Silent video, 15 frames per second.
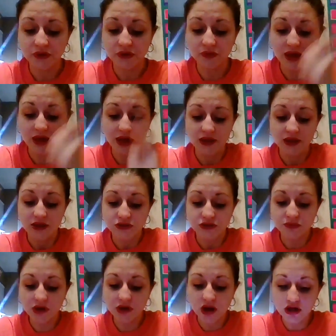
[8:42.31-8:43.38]
Okay?
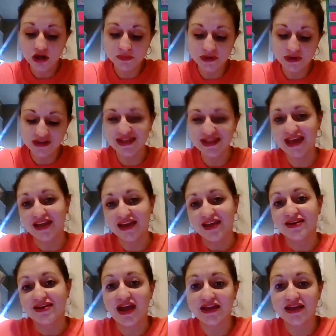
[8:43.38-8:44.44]
encouragement is like
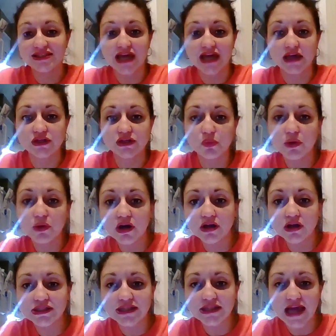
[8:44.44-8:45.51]
nice, kind
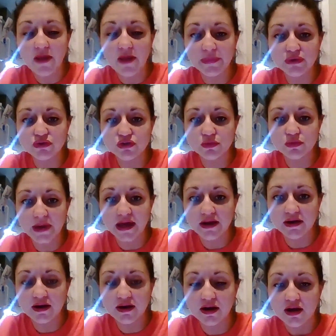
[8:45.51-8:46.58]
words to help you do
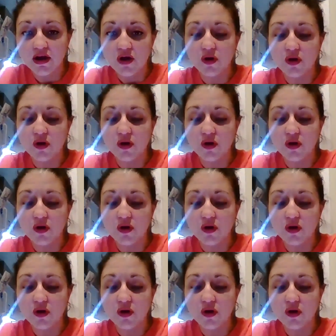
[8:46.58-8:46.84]
better,